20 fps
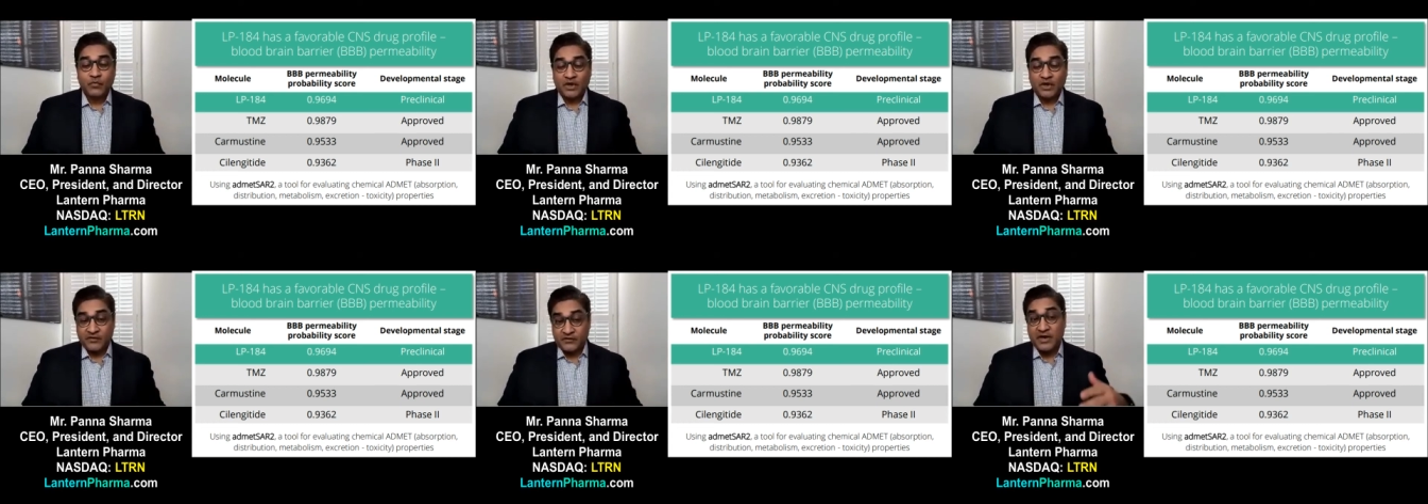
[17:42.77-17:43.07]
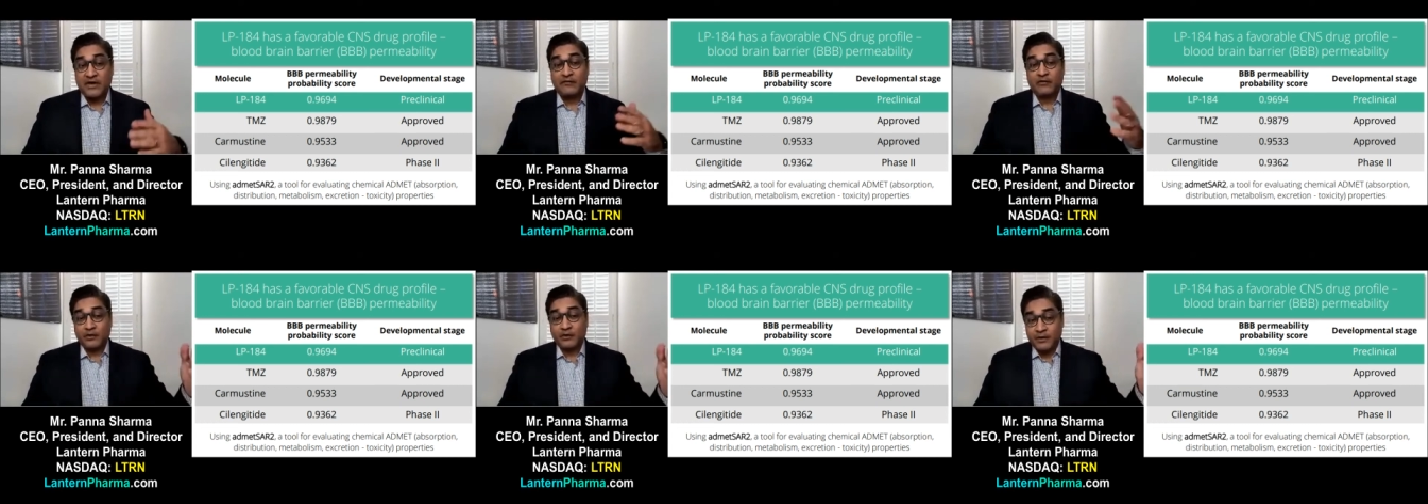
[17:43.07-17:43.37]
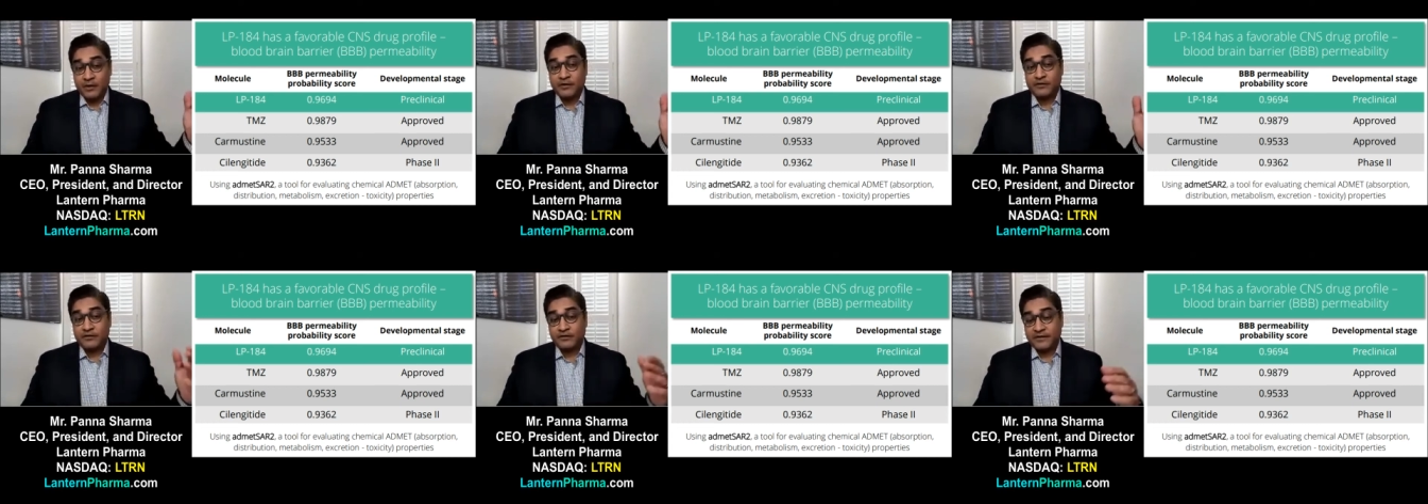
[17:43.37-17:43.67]
Several
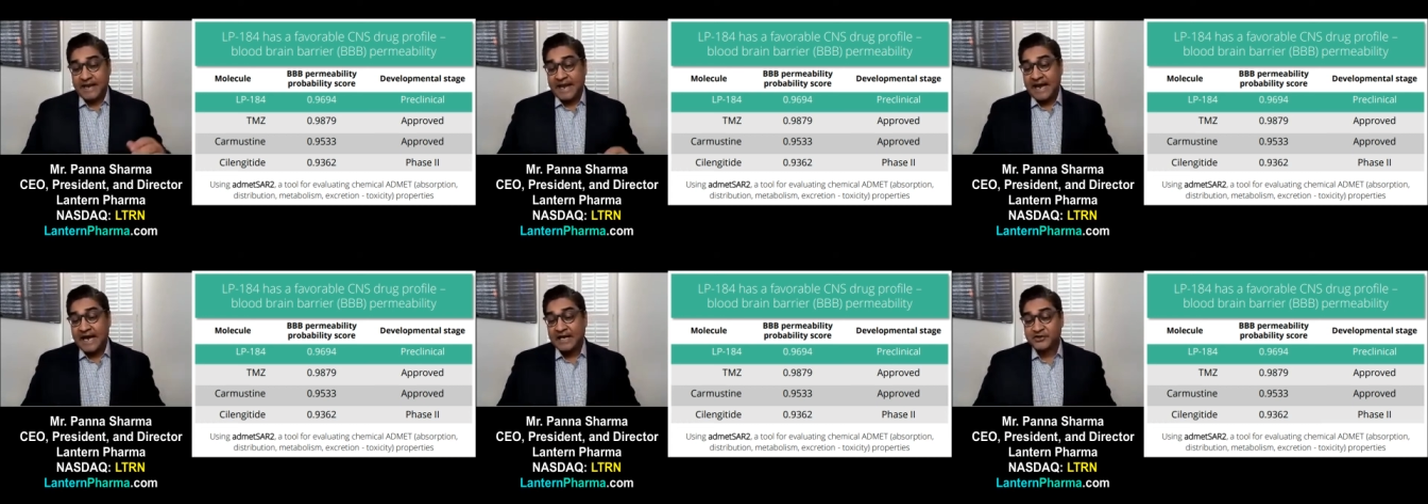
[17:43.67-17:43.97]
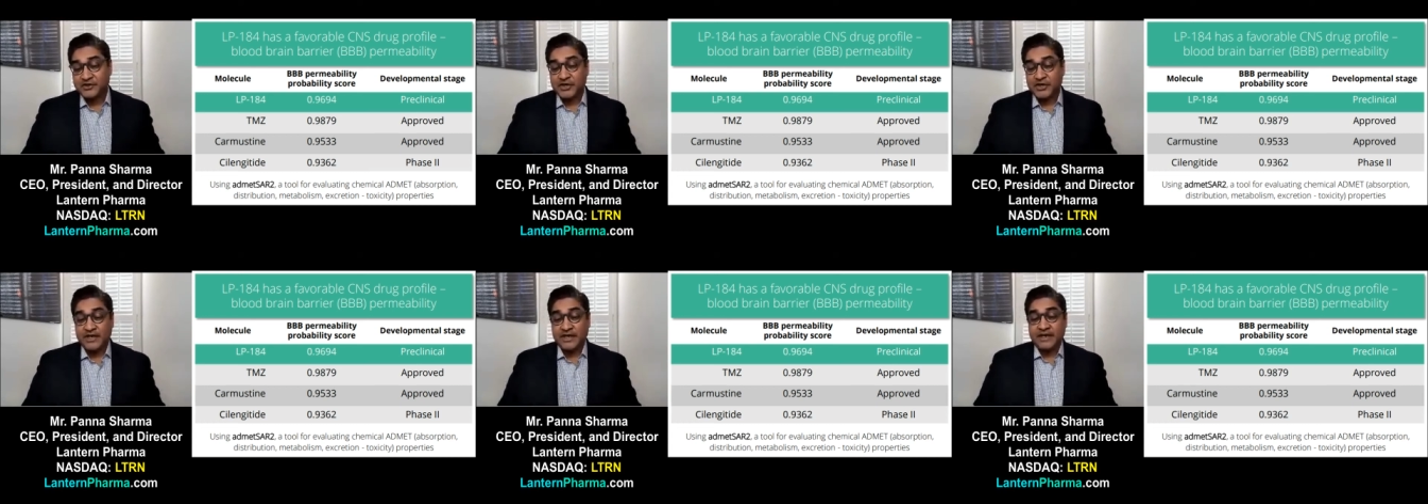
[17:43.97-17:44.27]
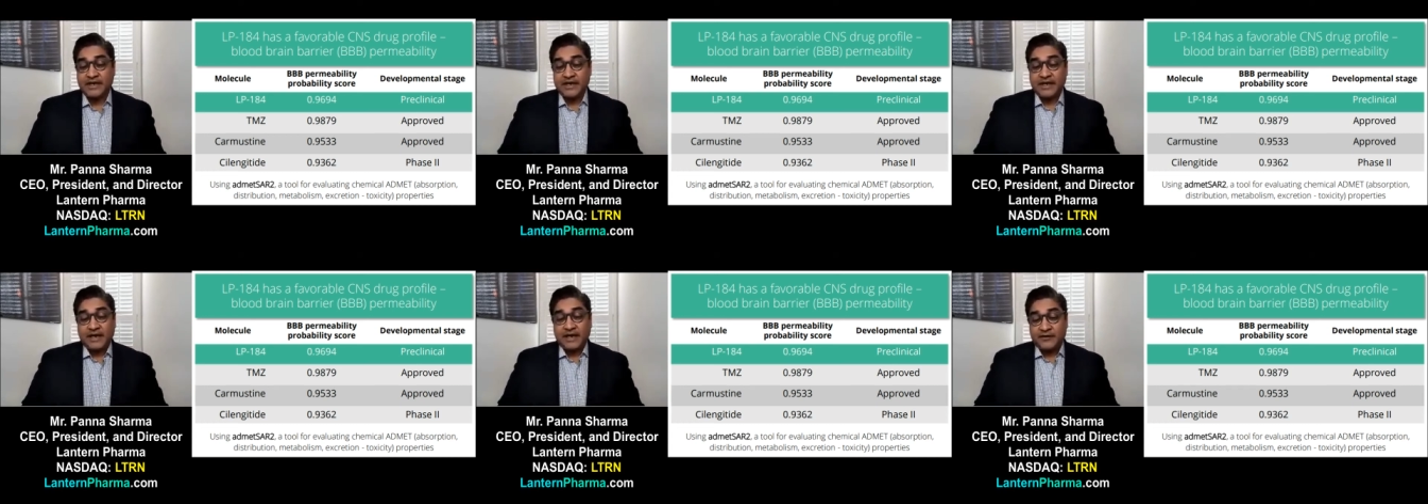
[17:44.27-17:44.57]
years of cash,
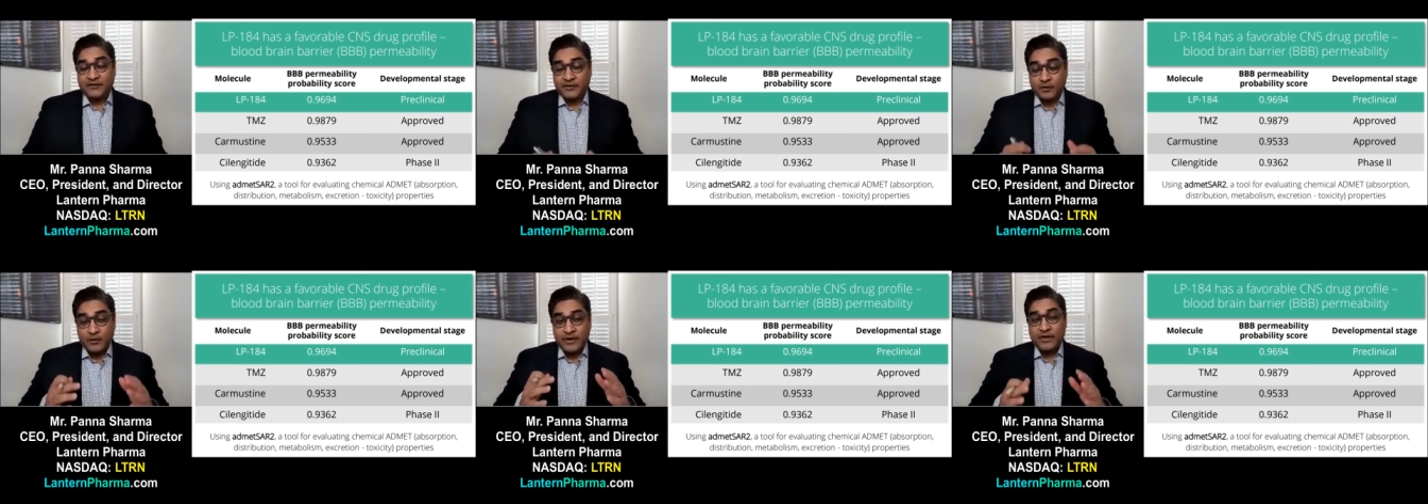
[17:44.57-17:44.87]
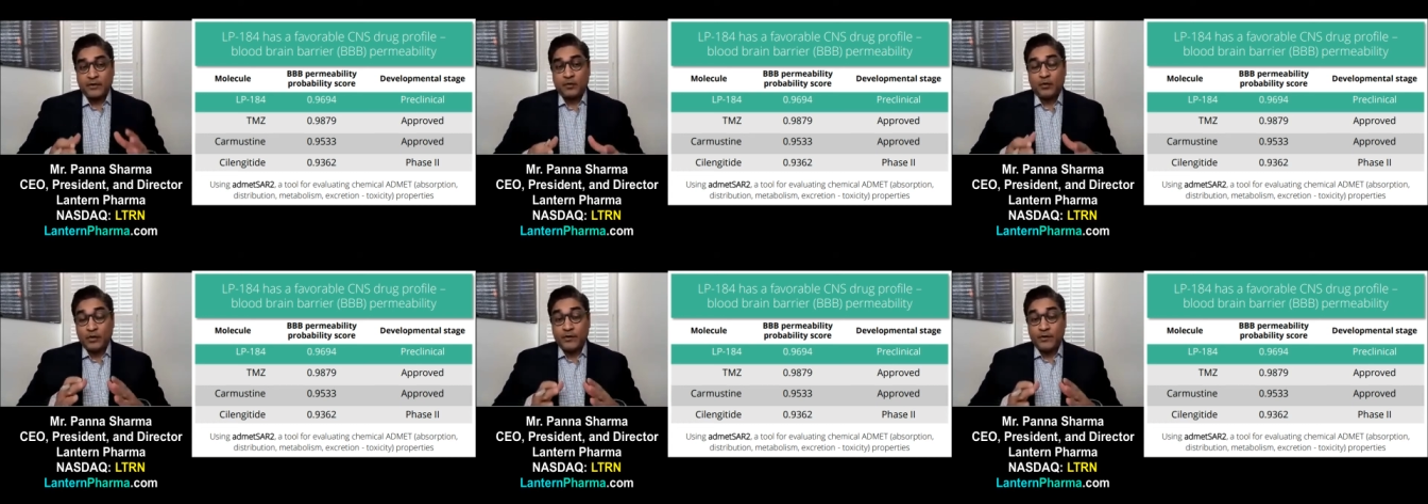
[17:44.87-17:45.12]
and so we can